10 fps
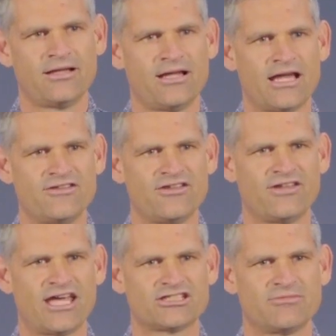And then
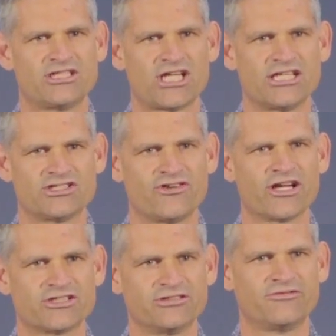there has to be a change of
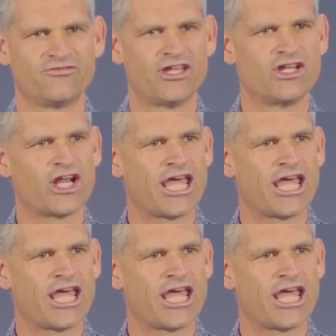direction. Then you've got to